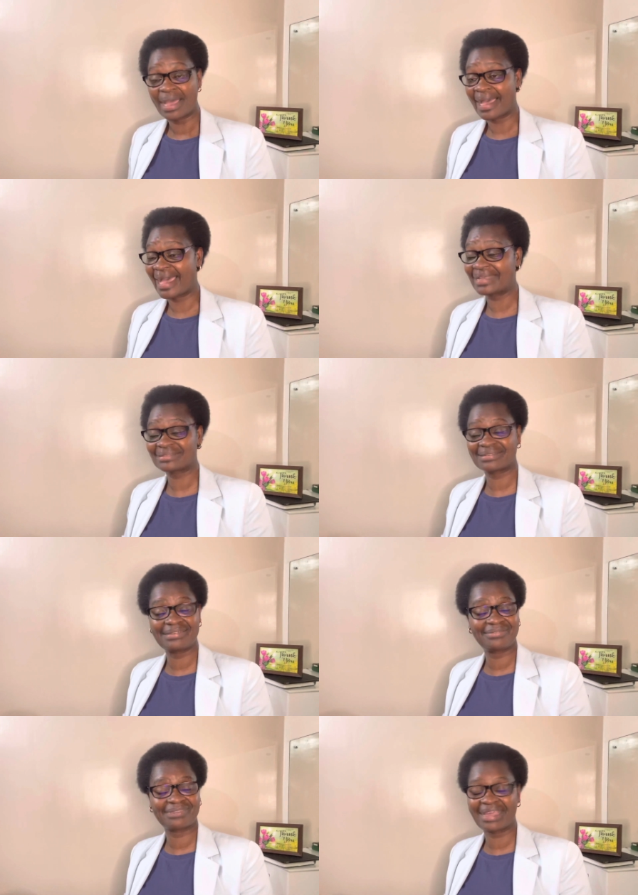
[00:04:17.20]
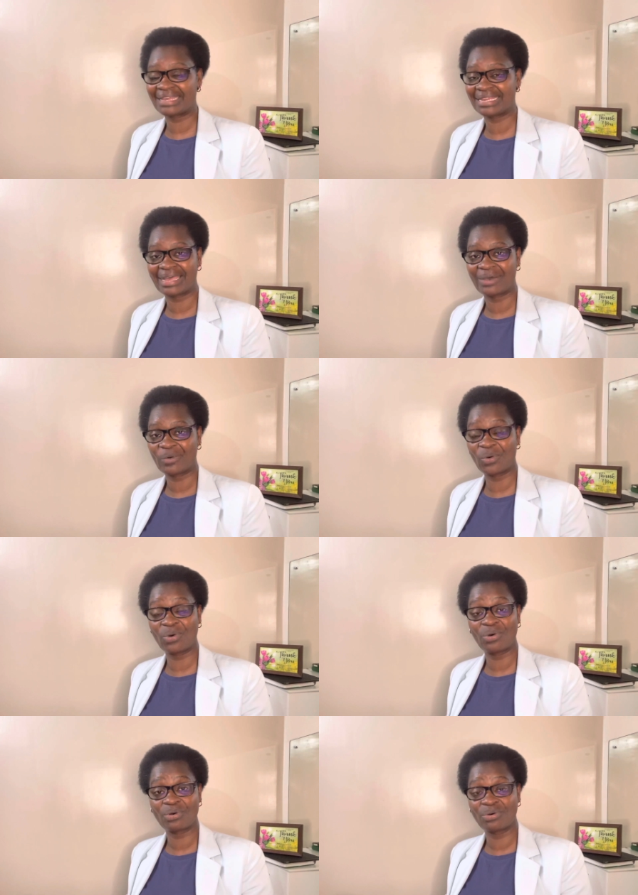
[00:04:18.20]
Ask each other,
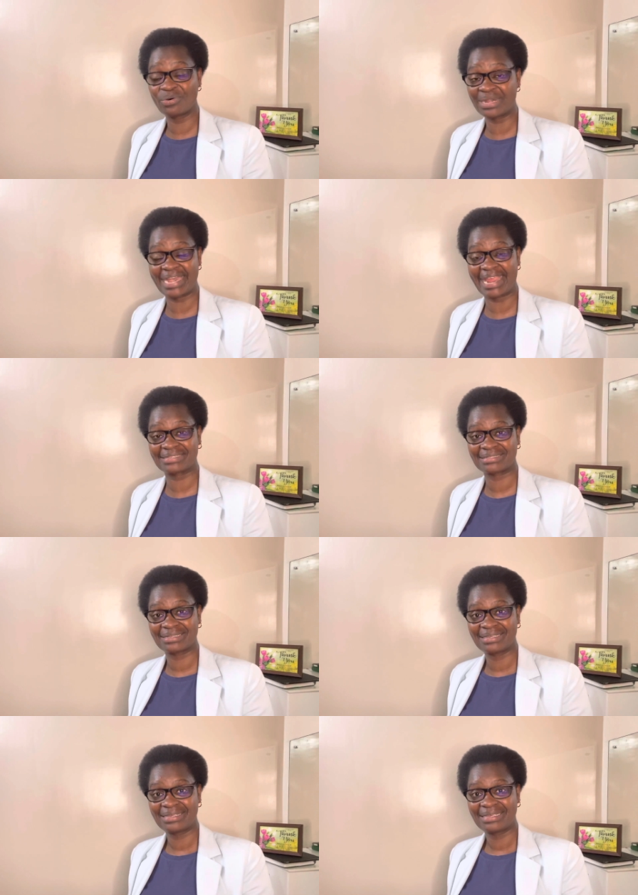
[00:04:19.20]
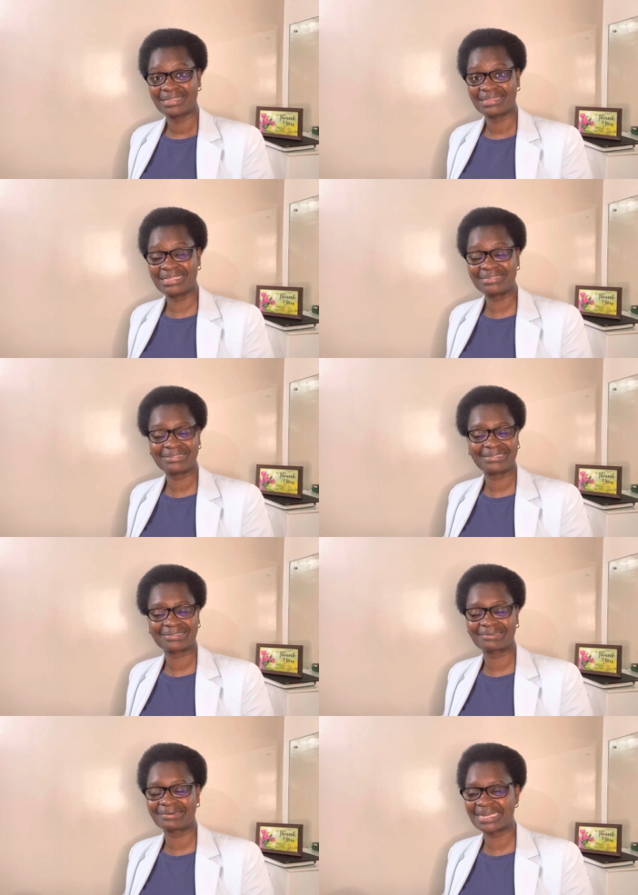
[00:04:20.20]
oh goodness, this is
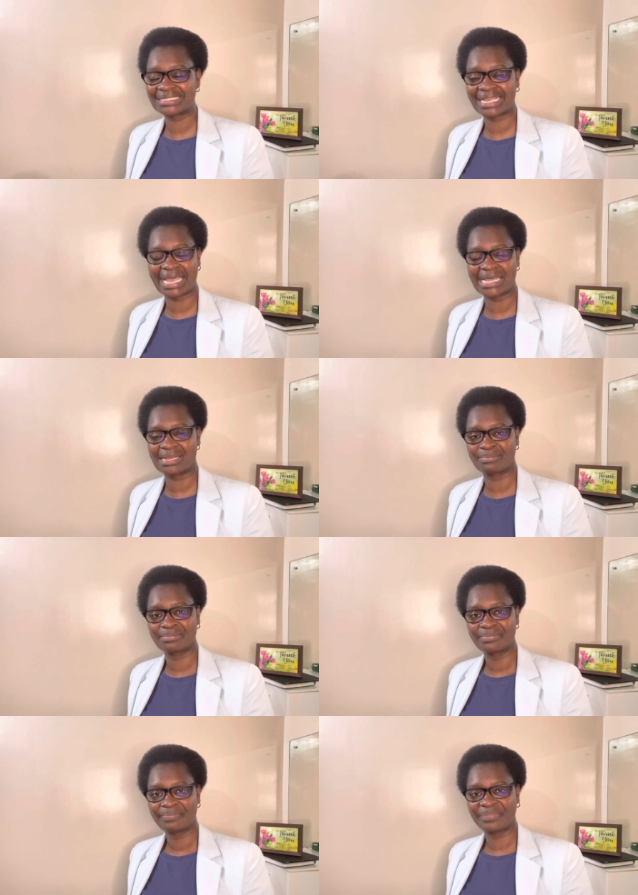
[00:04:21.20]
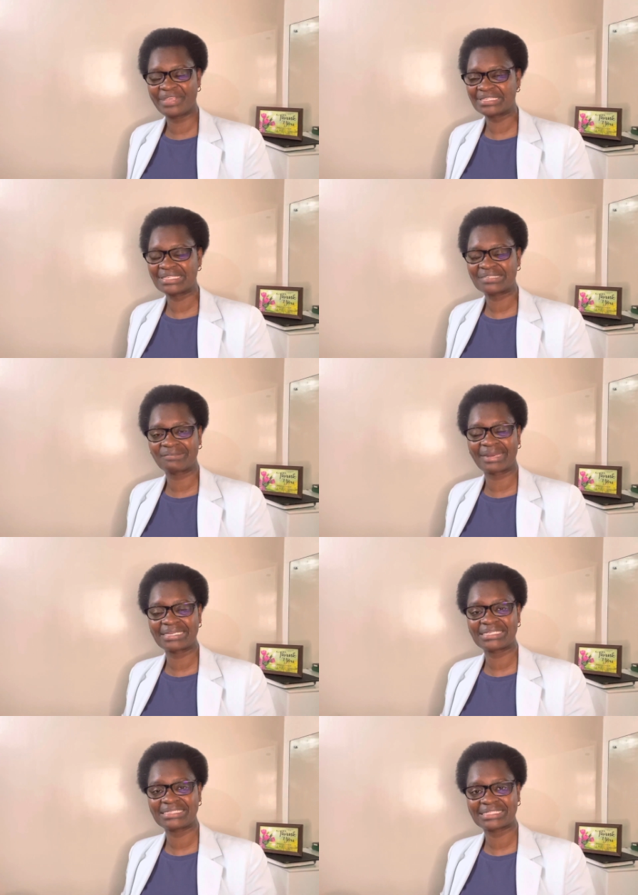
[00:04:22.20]
great calm this is
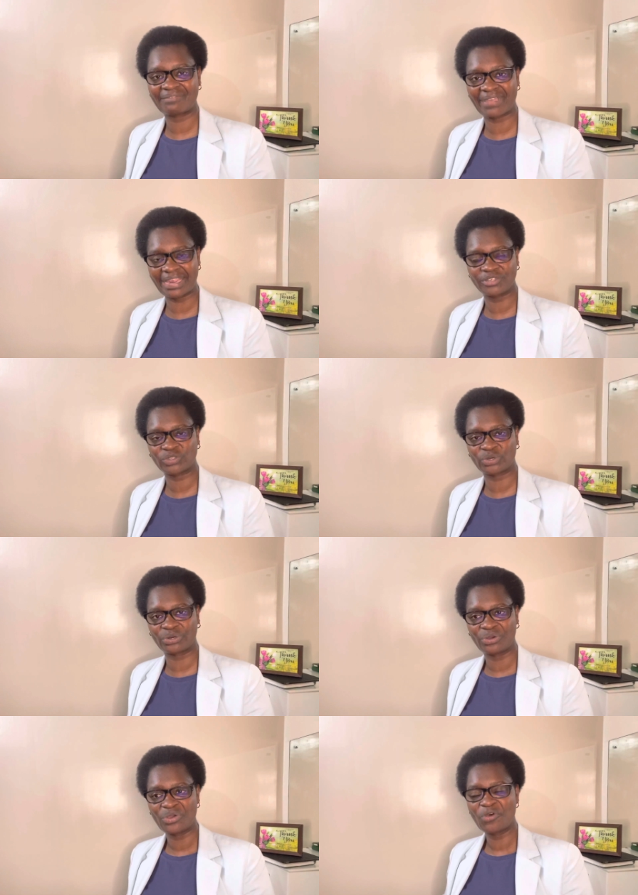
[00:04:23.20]
great intervention.